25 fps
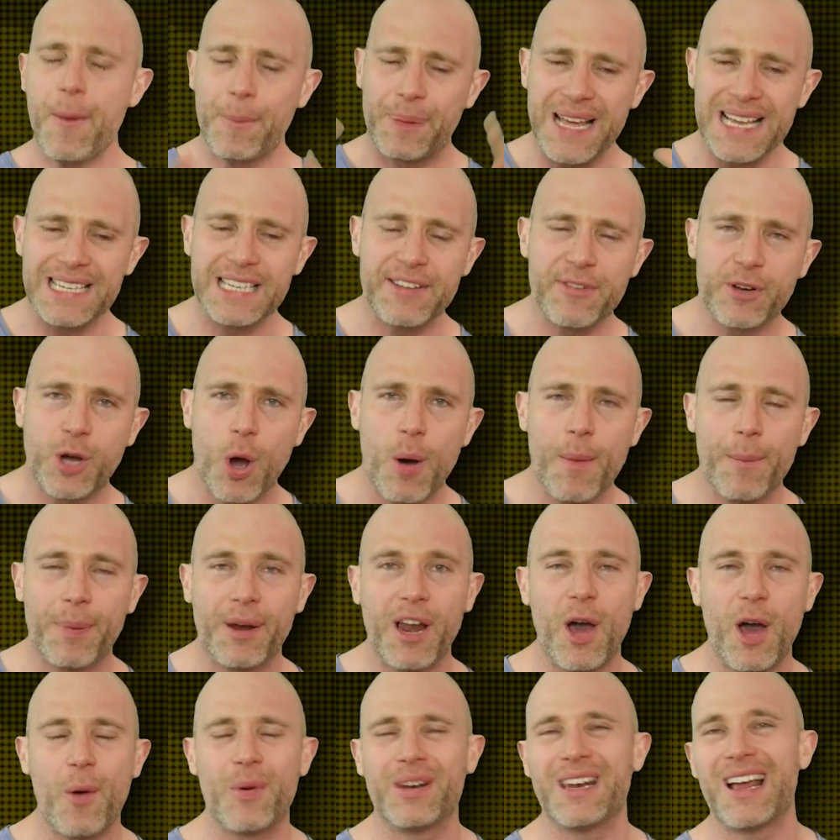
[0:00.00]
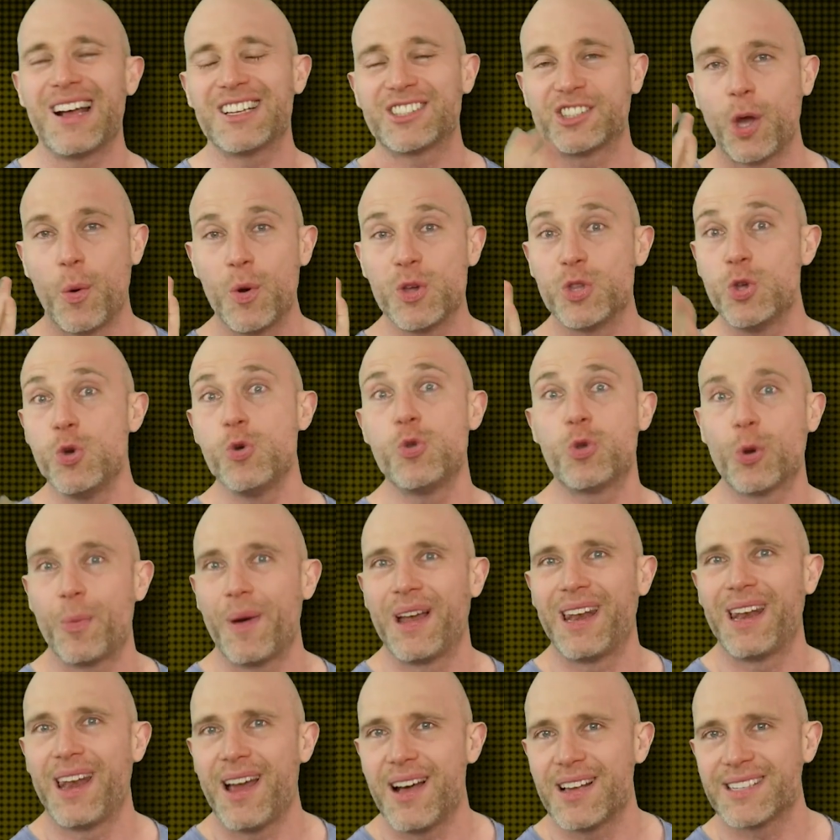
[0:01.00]
please leave a comment below and let us know what you thought
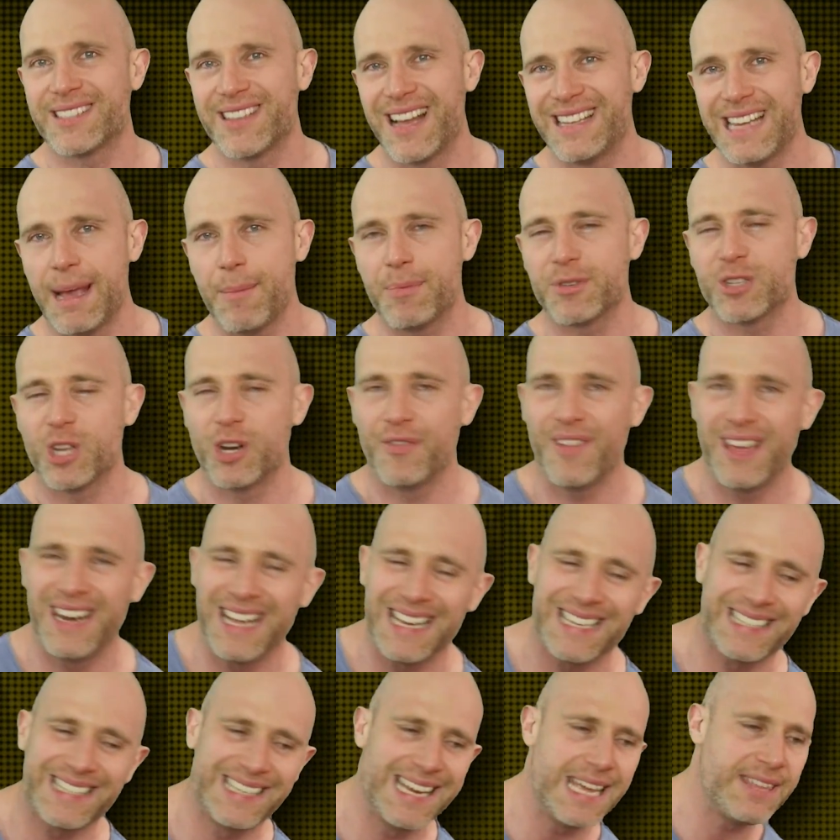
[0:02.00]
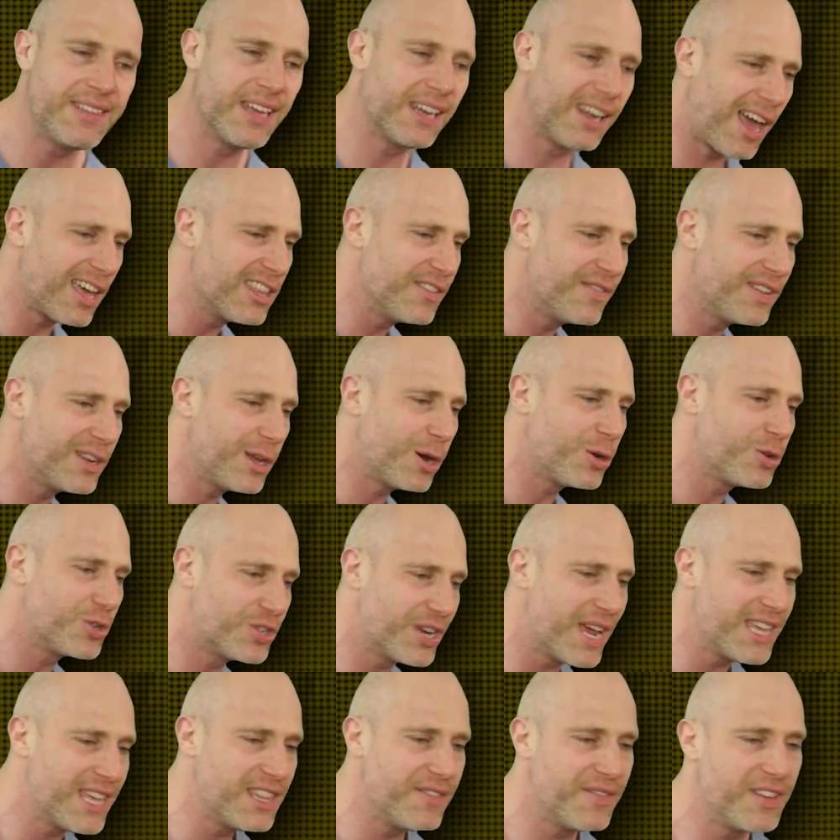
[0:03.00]
about last night's episode of NXT. Then like the video,
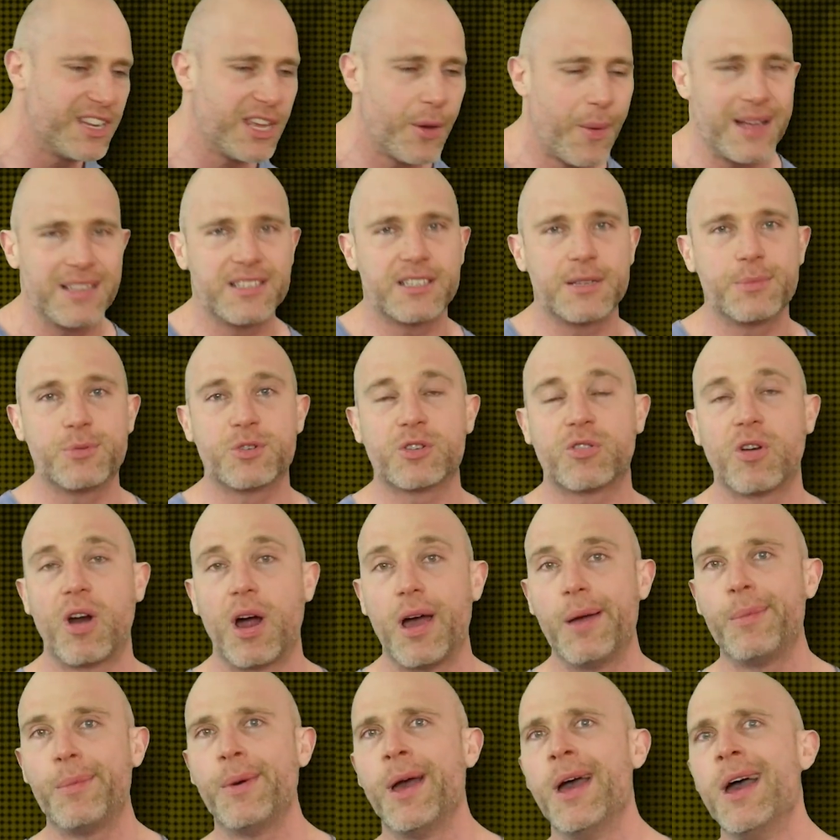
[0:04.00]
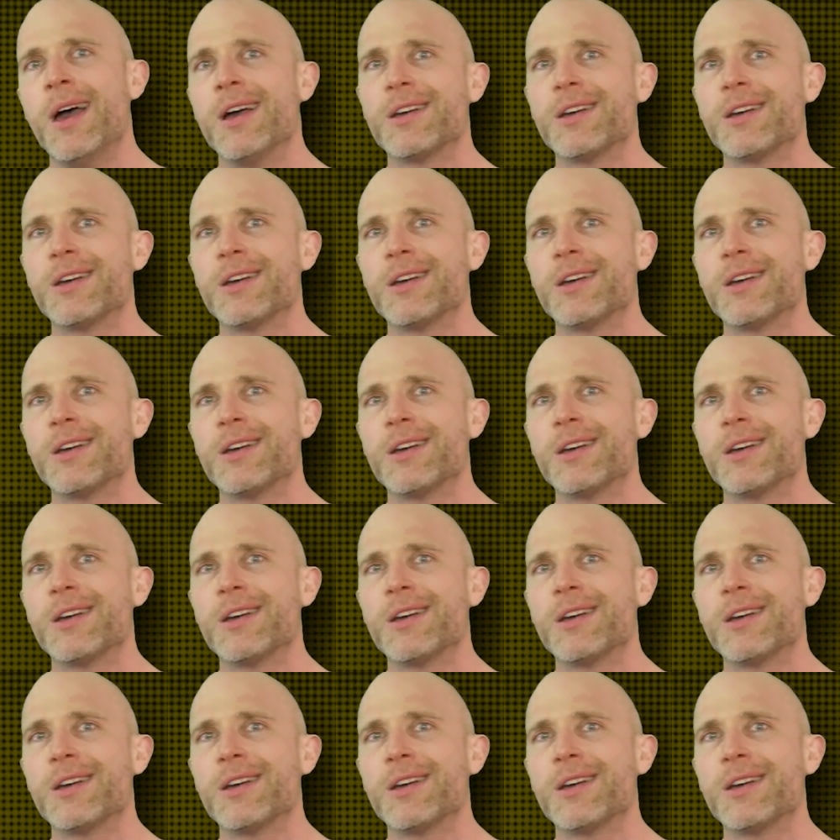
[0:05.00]
share the video, and subscribe.